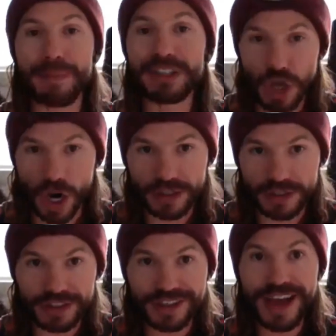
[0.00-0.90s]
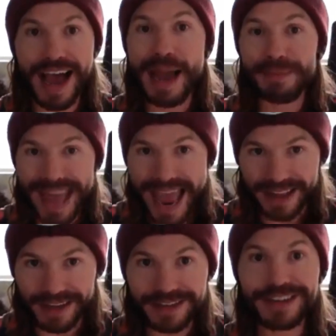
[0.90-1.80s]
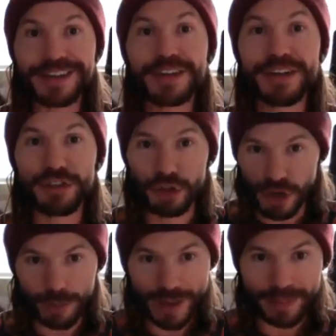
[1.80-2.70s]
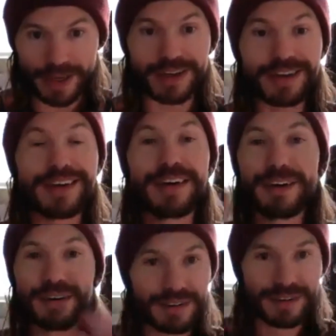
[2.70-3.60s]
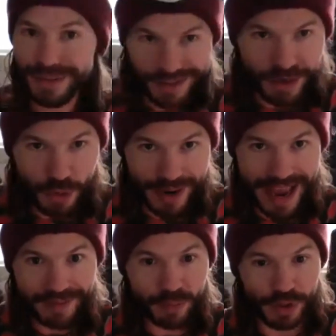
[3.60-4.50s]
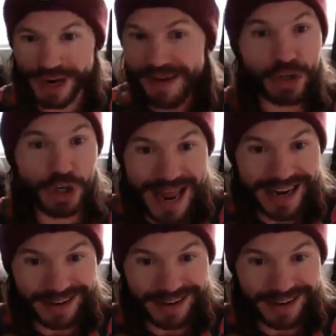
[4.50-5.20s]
I am in charge. I'm daddy. You're all baby. Listen to what I have. We're going to have a good